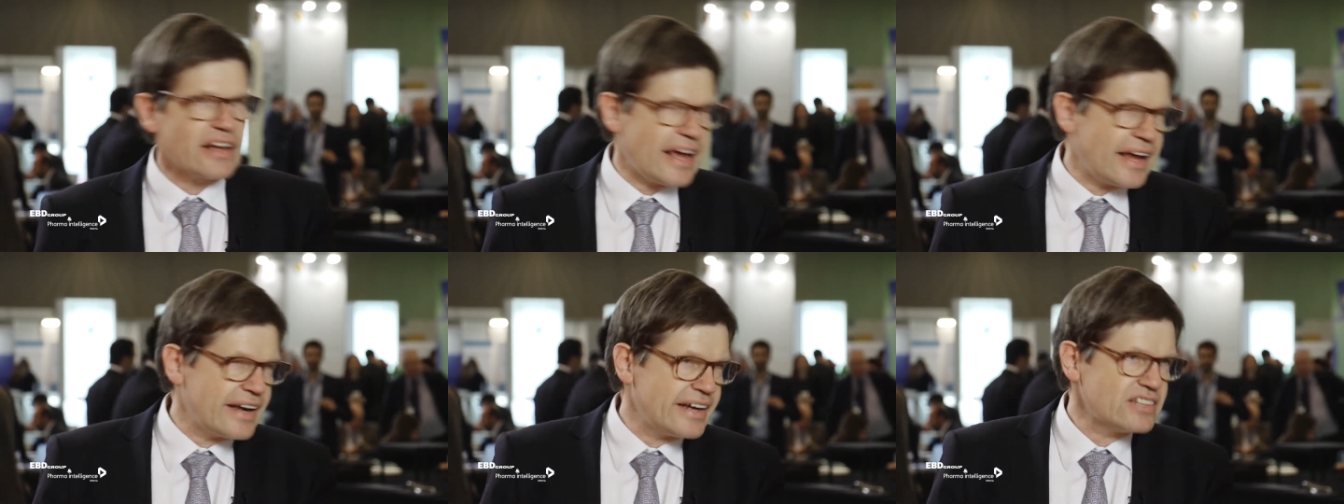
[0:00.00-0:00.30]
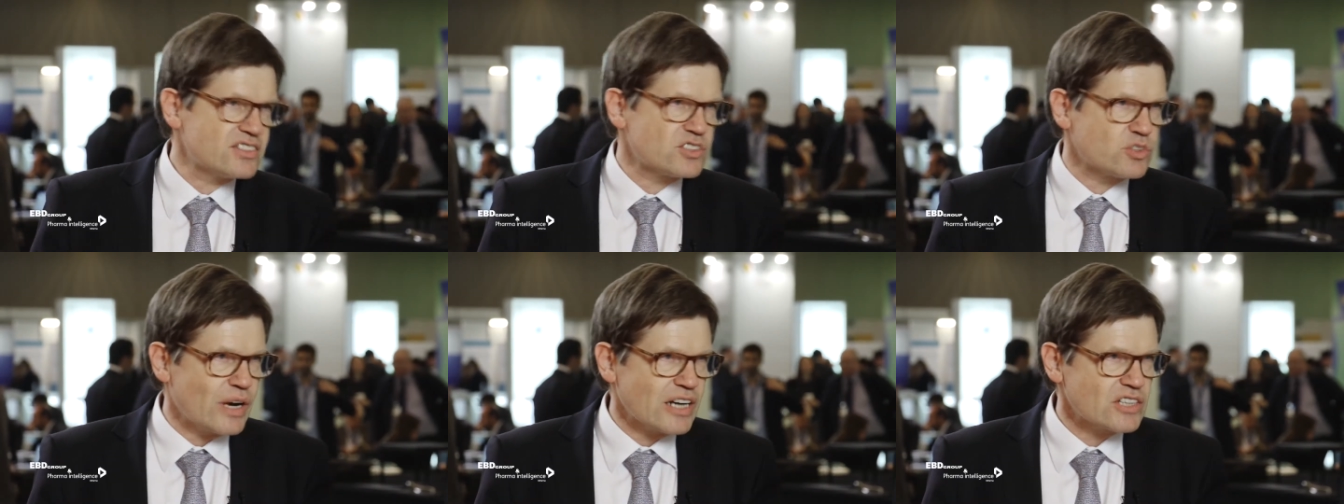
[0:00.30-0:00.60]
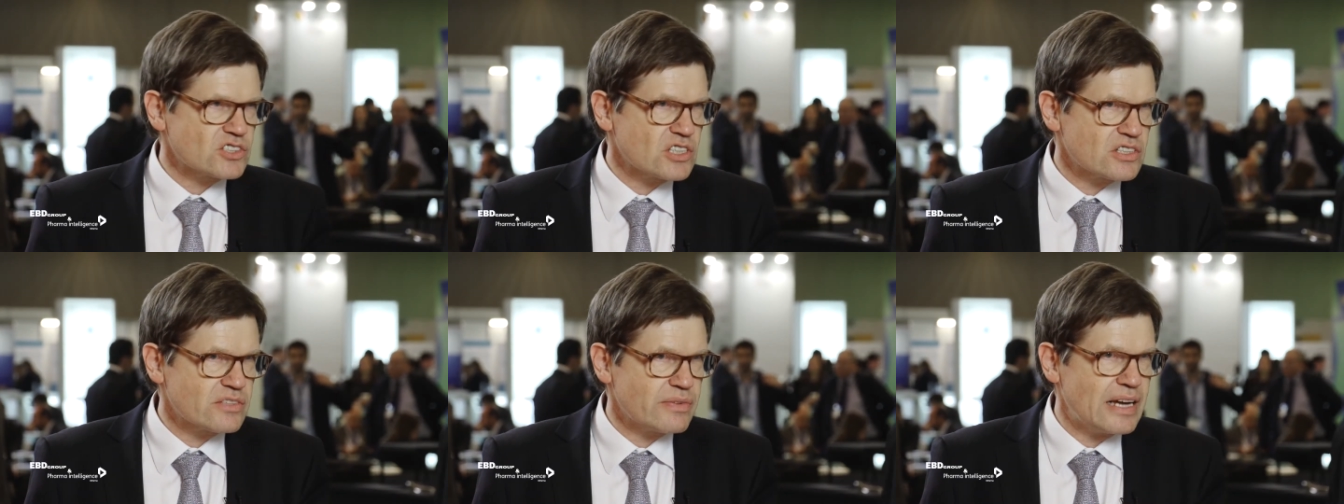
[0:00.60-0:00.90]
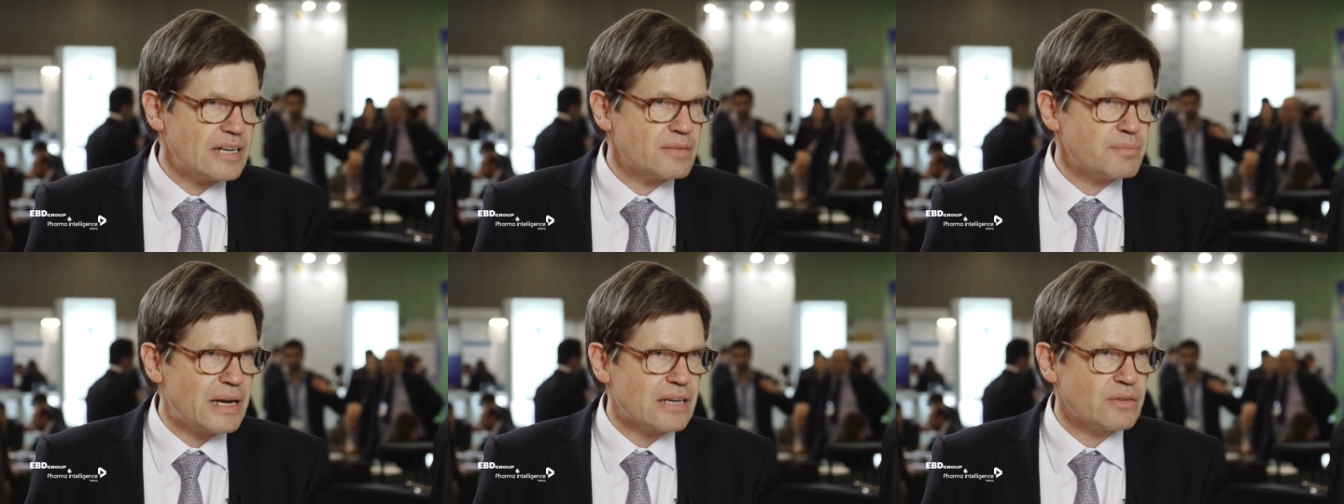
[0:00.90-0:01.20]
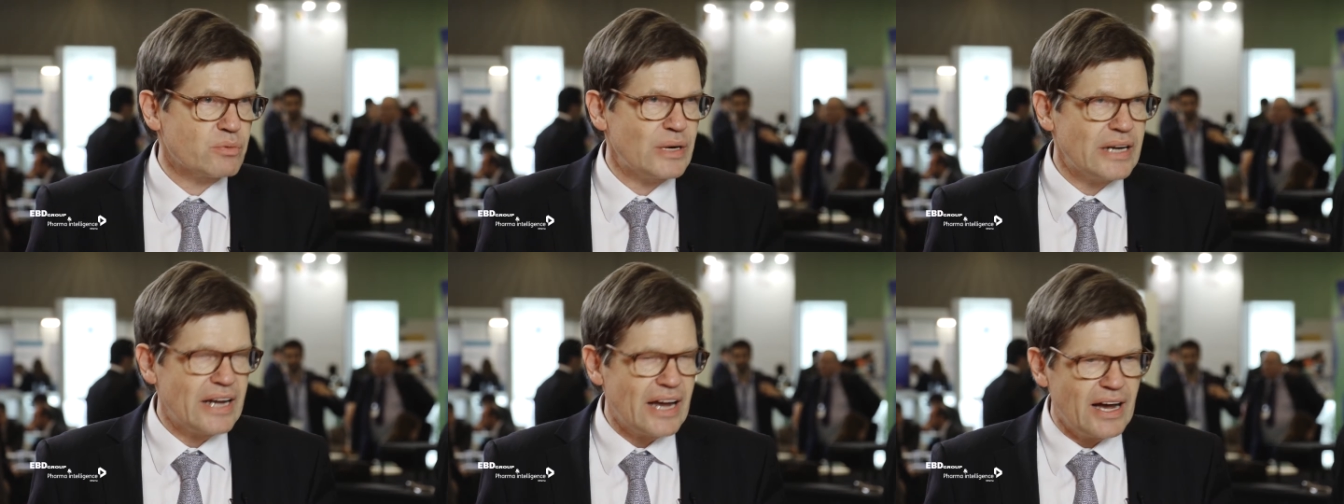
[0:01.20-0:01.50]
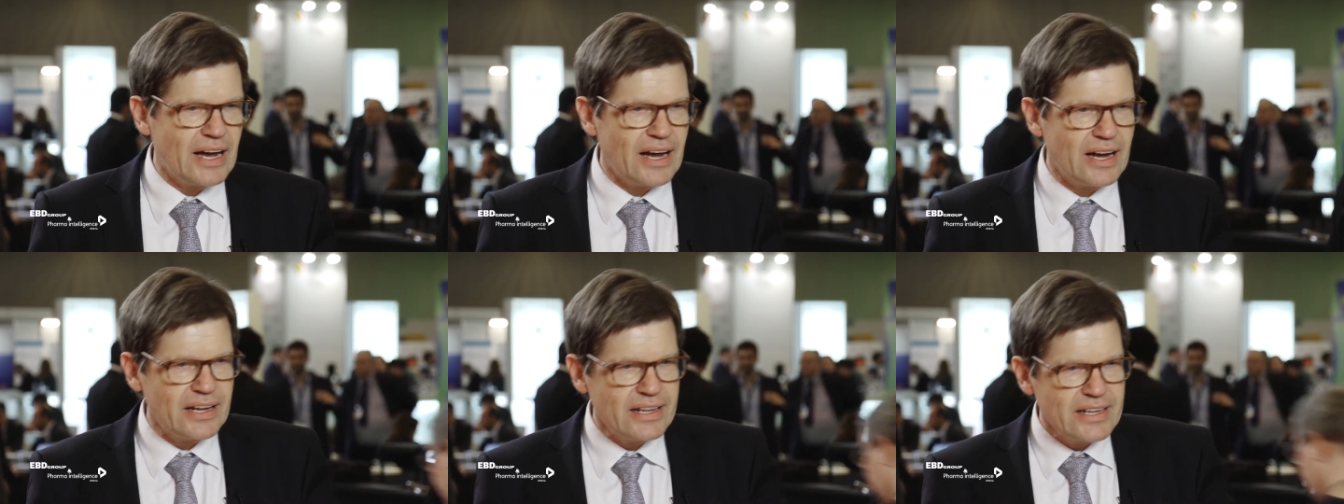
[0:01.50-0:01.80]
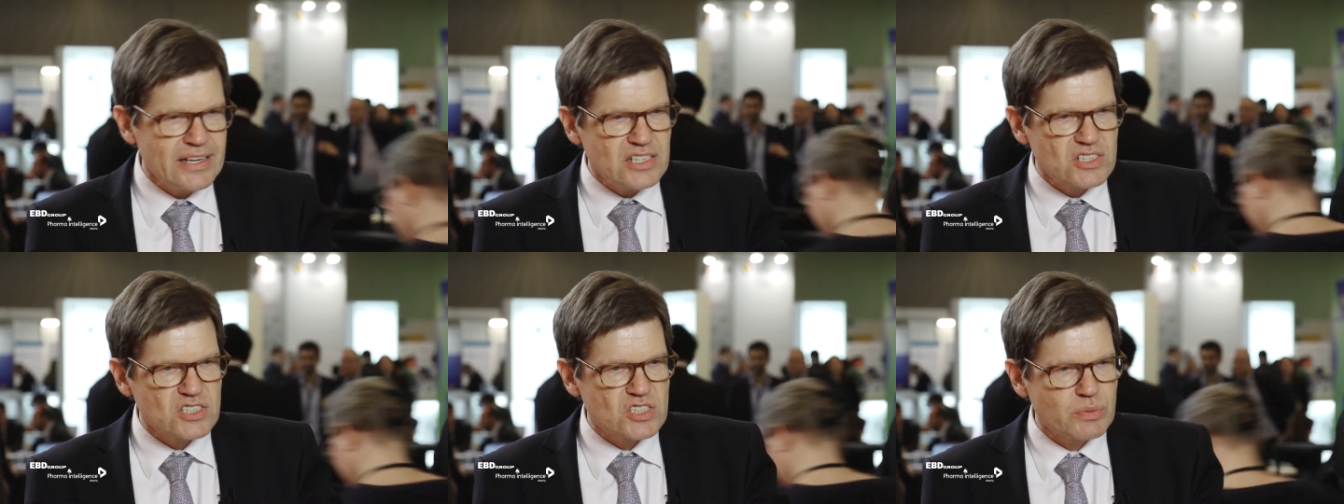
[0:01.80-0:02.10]
any structures there, but we are
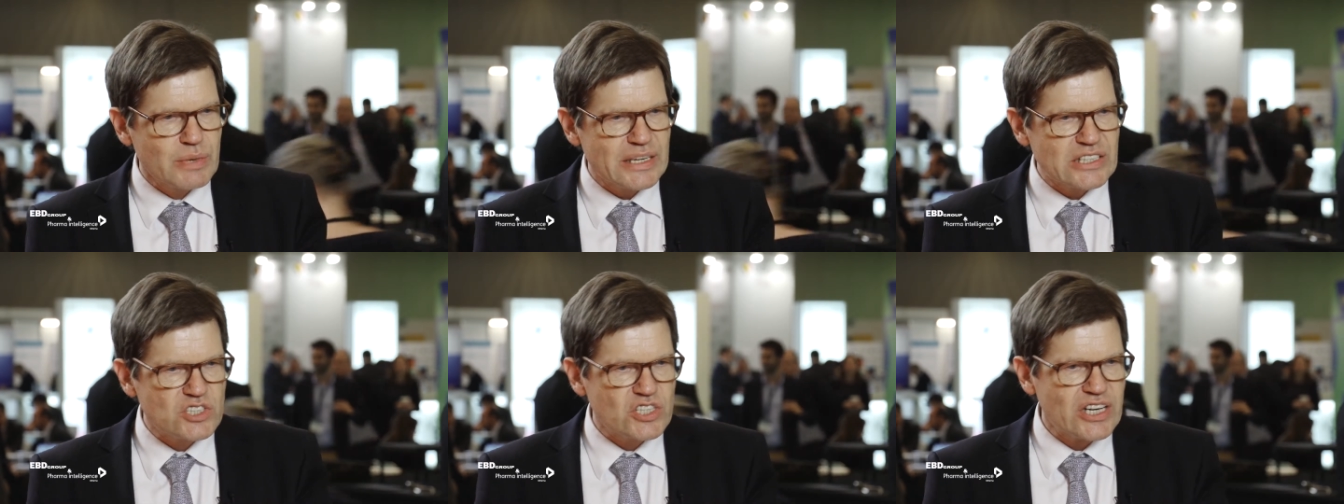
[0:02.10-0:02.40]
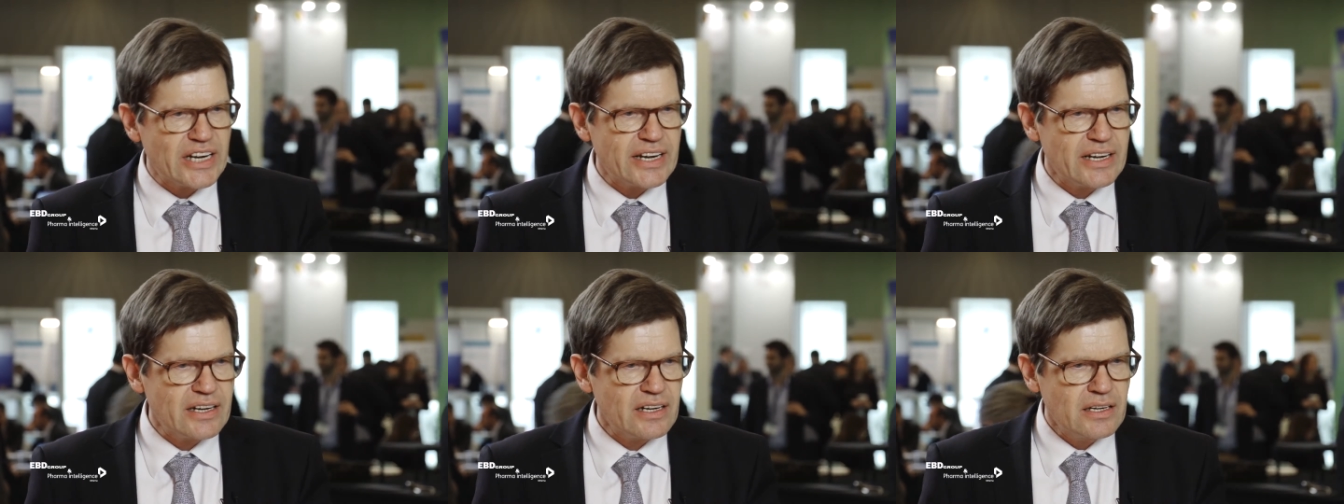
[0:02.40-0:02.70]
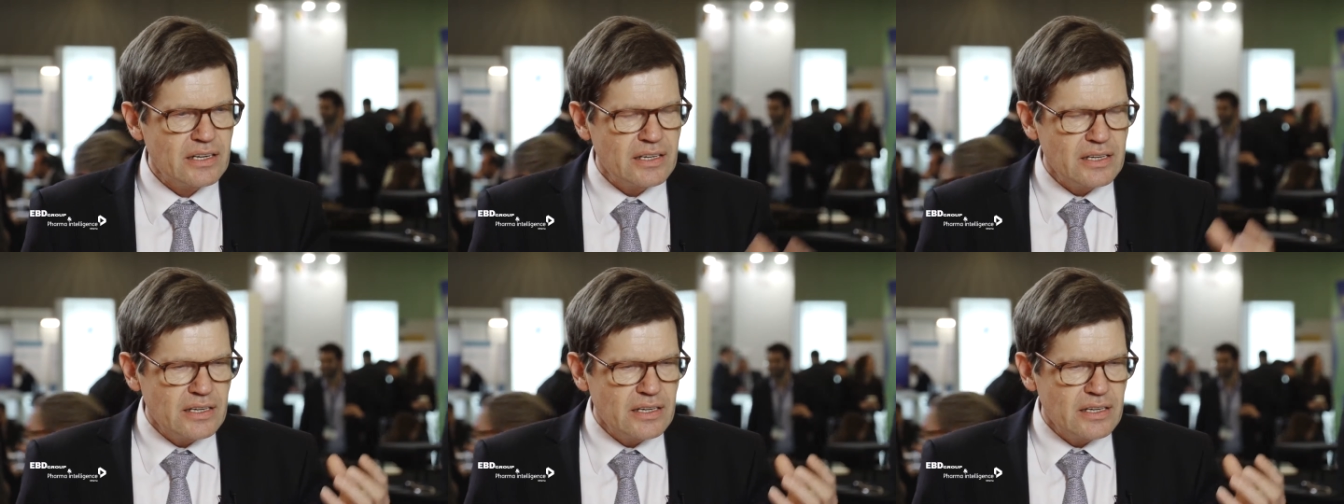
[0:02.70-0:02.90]
switching.